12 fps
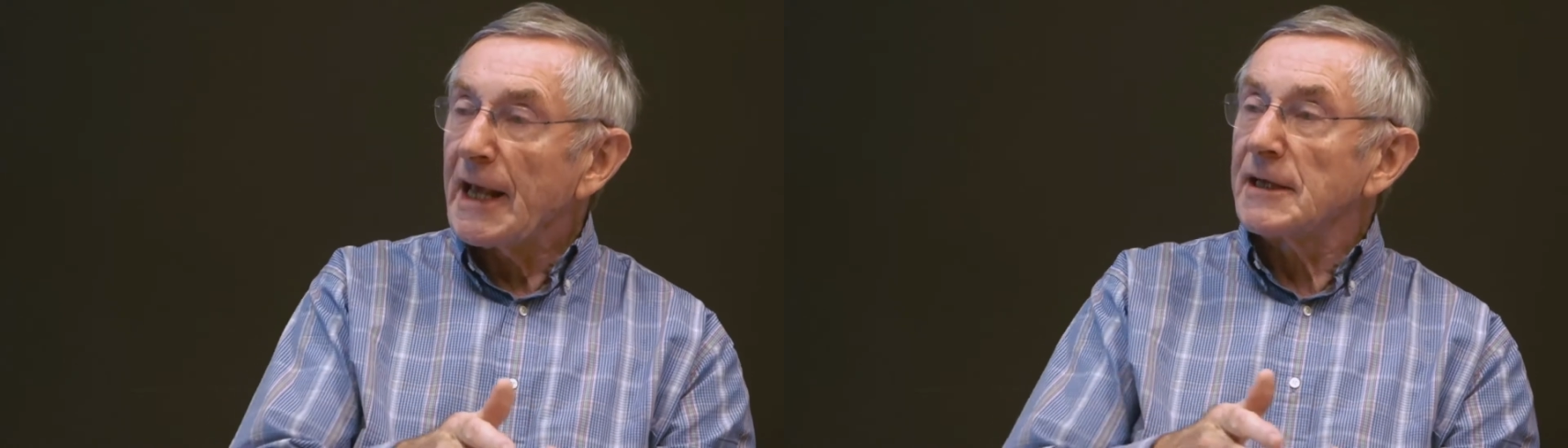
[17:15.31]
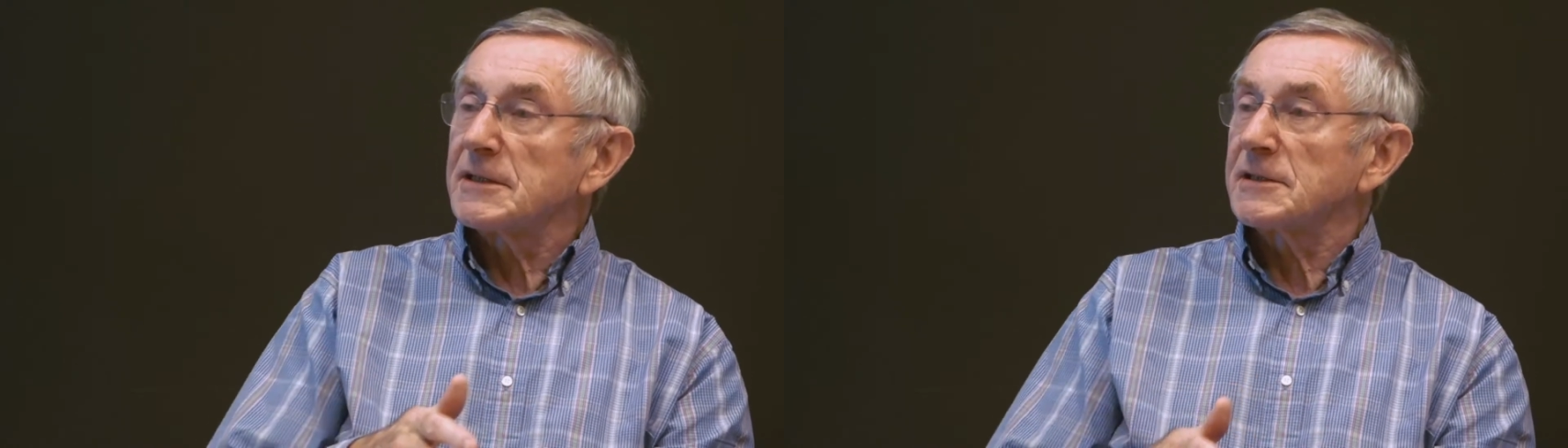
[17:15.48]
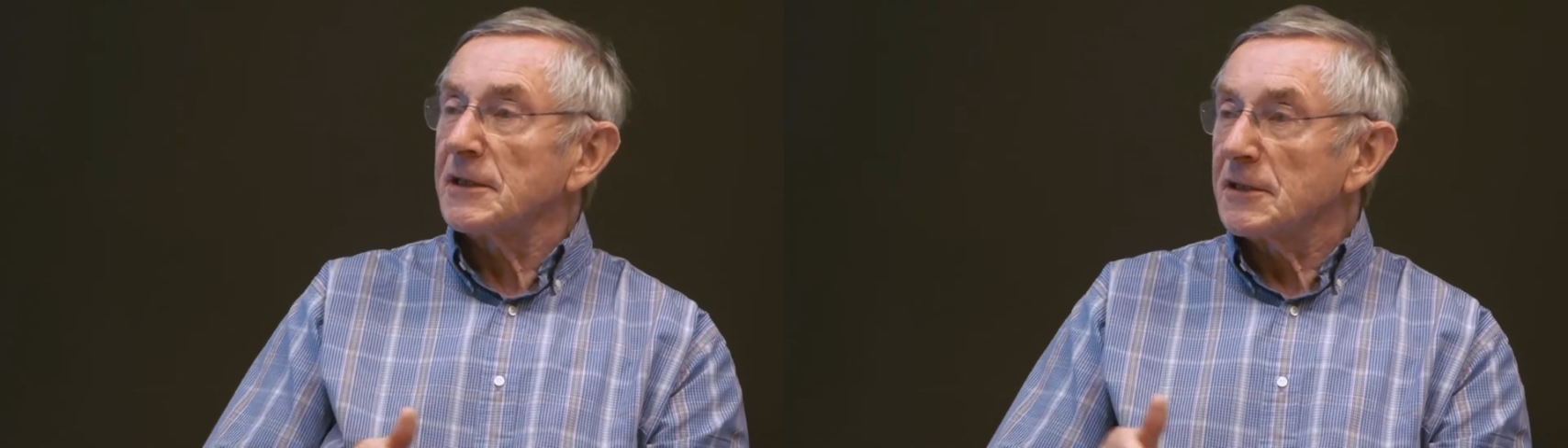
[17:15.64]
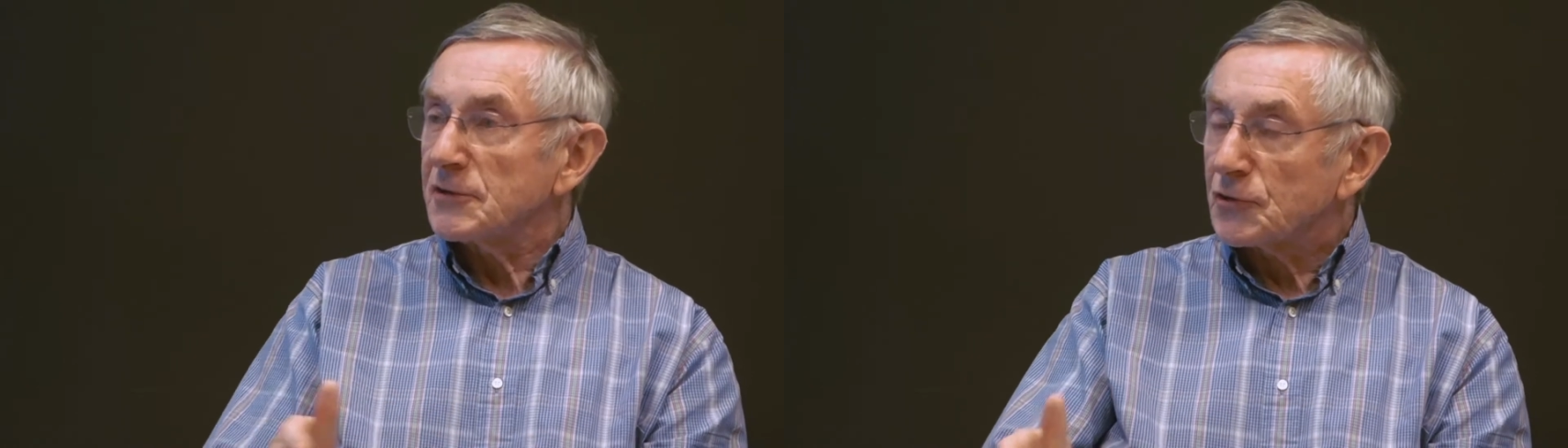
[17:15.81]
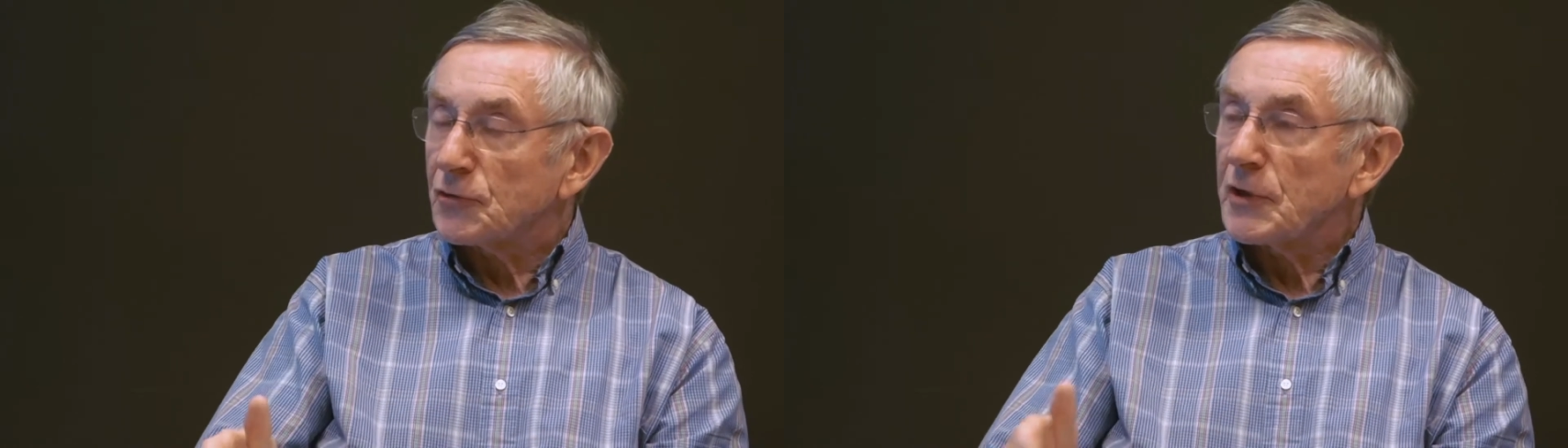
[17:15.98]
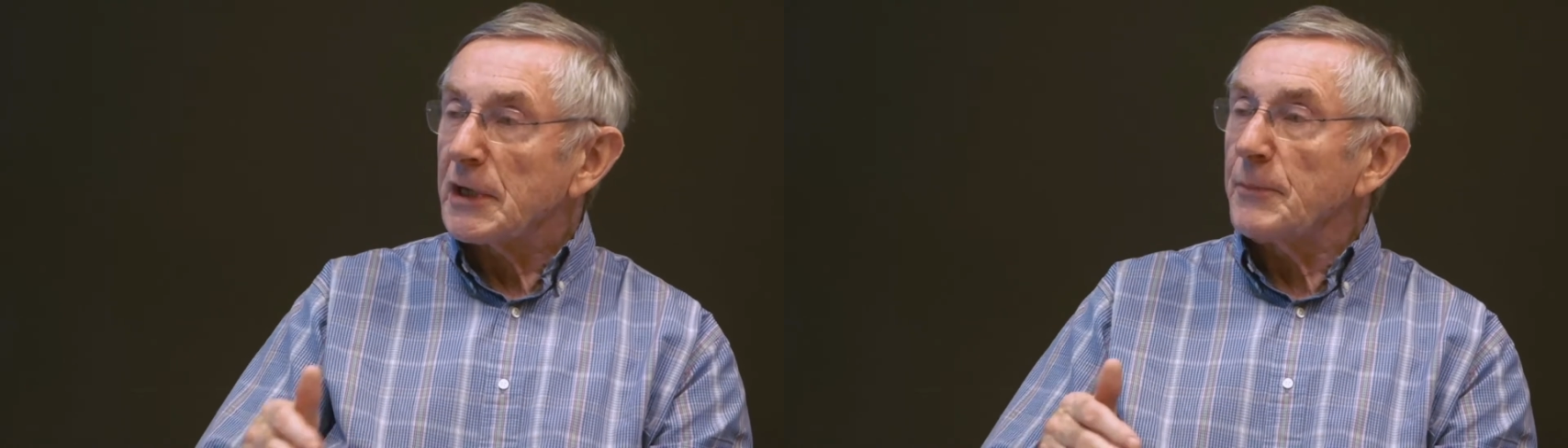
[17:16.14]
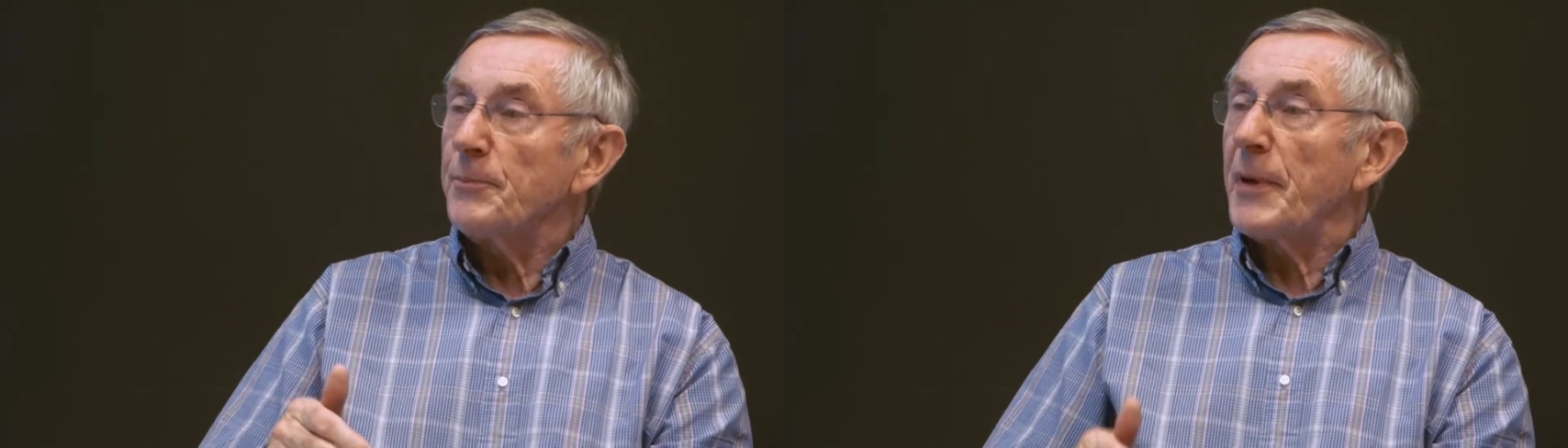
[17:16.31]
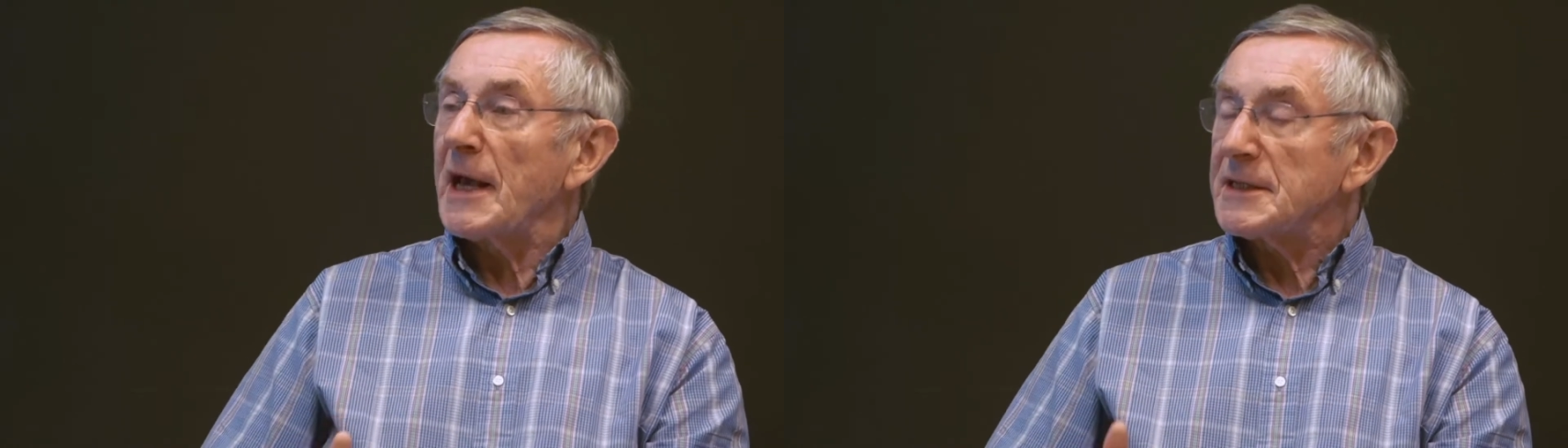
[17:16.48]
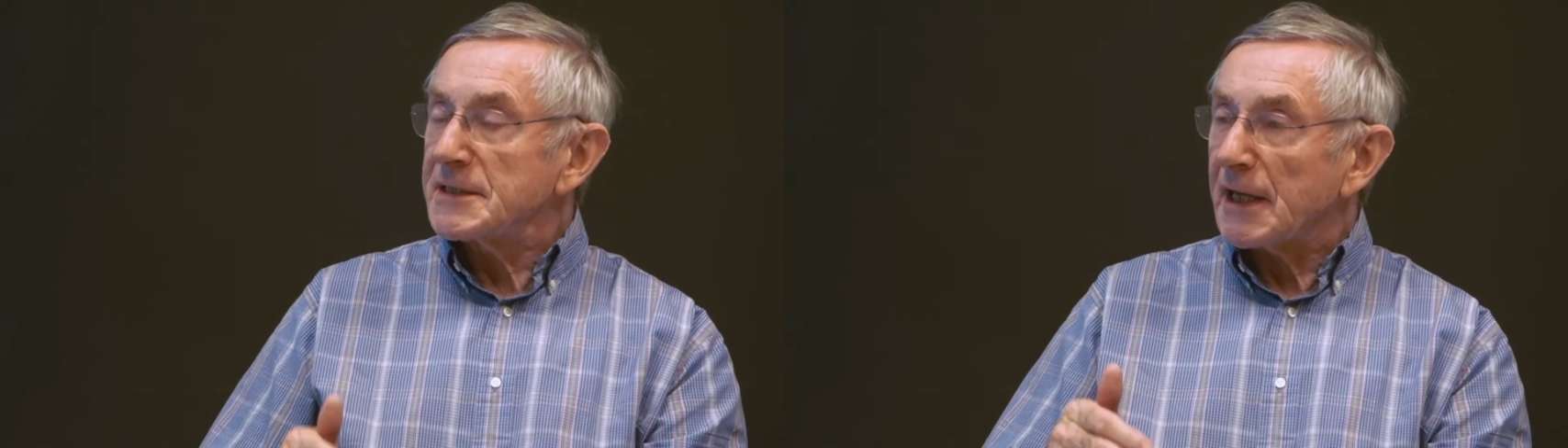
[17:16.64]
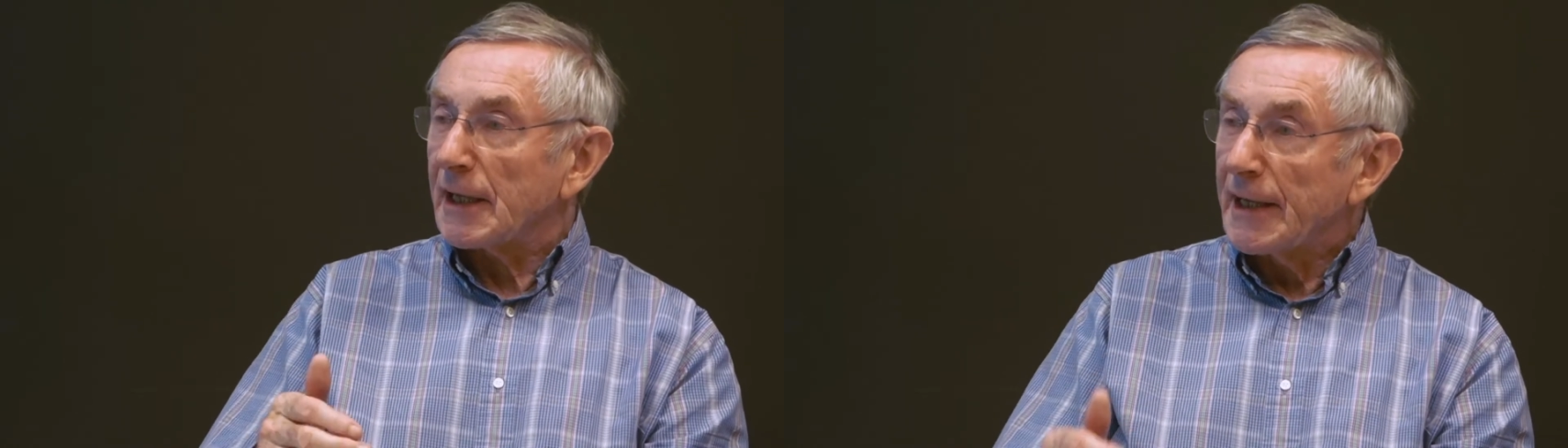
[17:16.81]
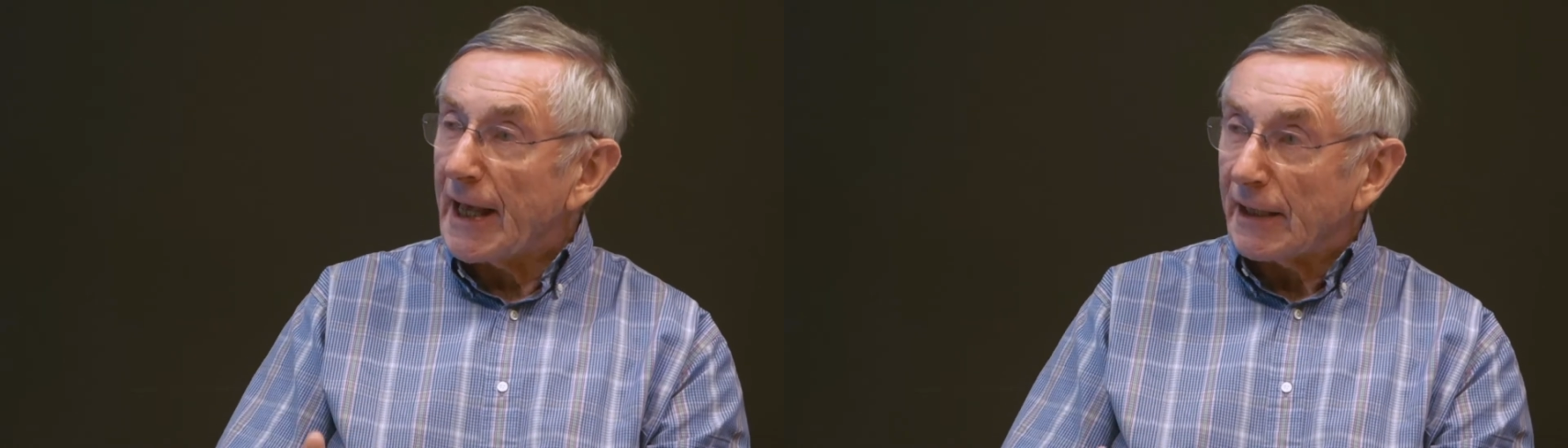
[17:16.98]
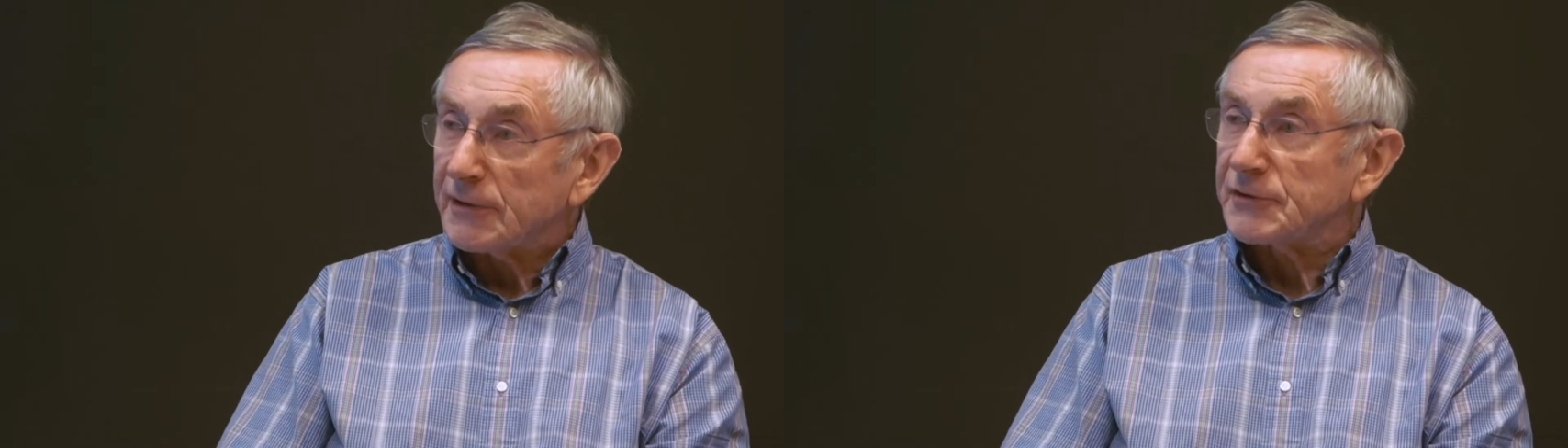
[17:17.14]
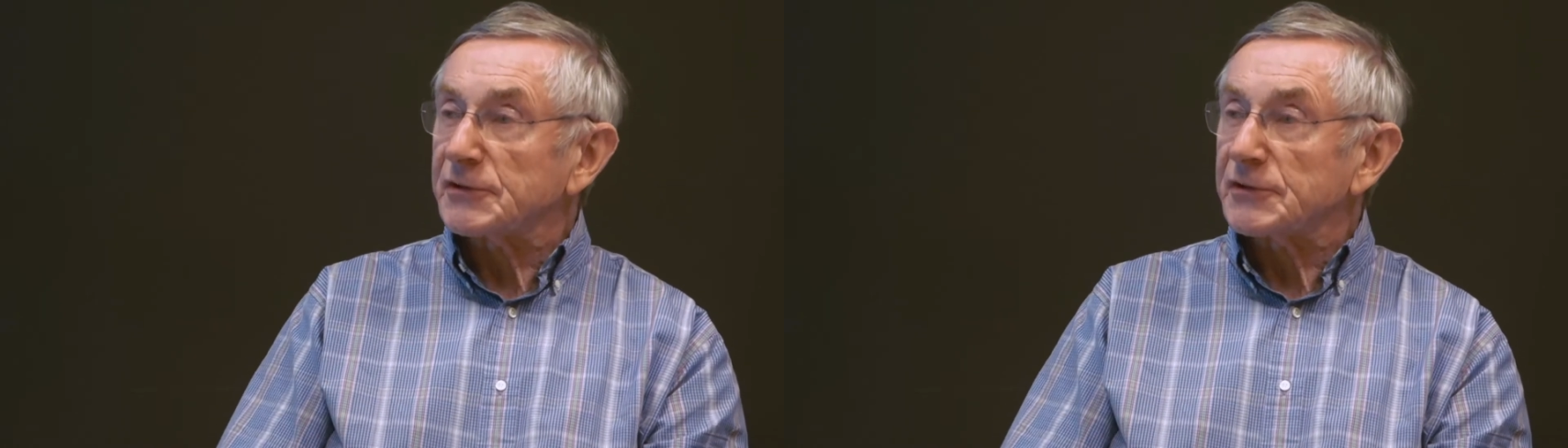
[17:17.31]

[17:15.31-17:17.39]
these three basic links,